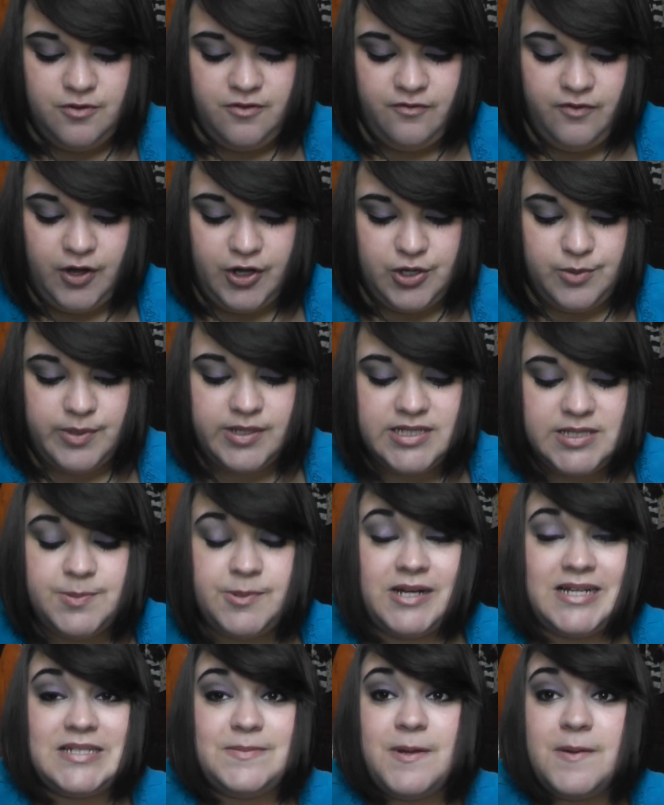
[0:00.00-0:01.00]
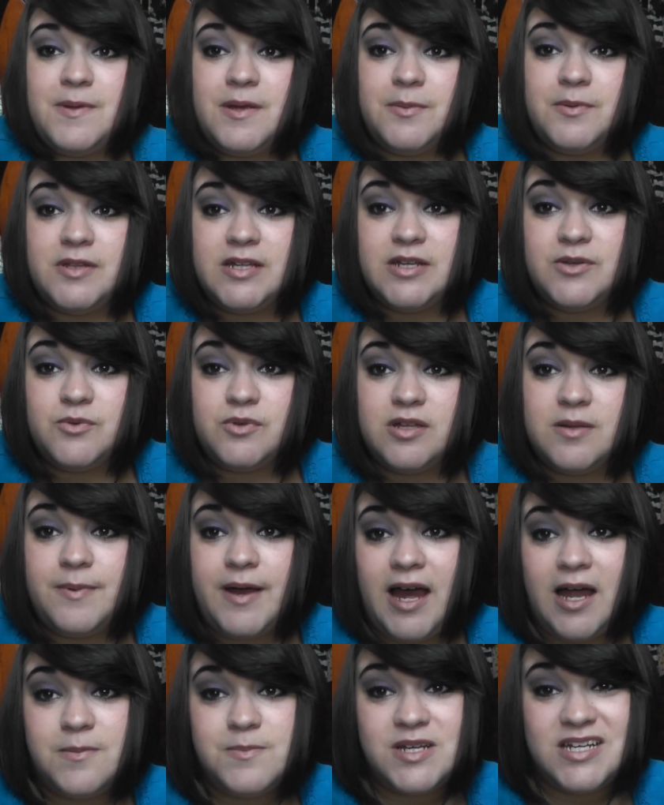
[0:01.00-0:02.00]
Volume Express by Maybelline really
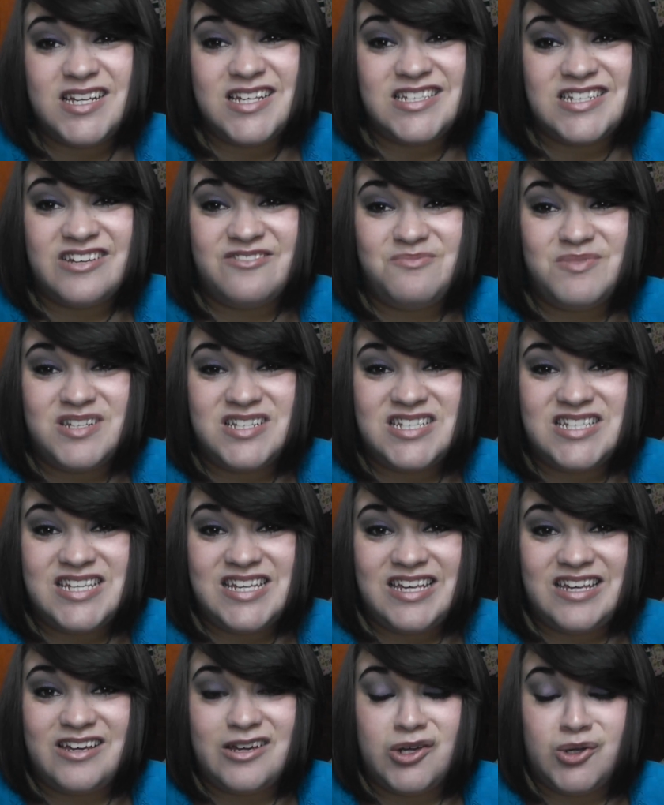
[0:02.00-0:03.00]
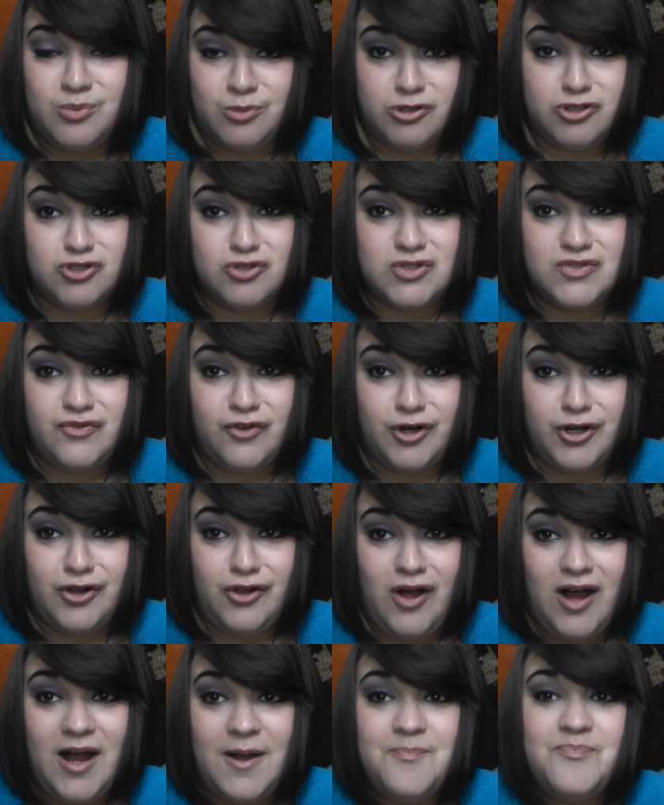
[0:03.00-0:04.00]
bad because I've been seeing commercials for it a
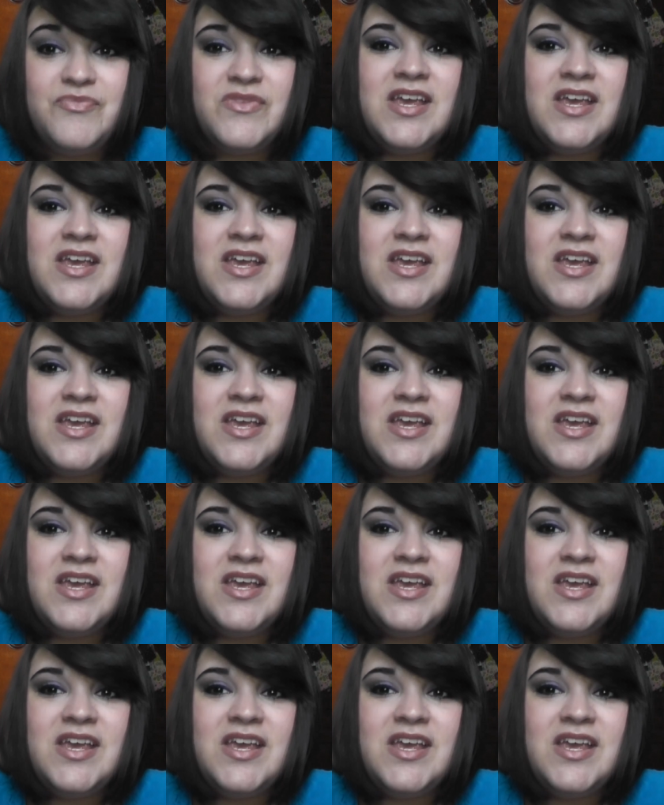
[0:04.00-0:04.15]
lot.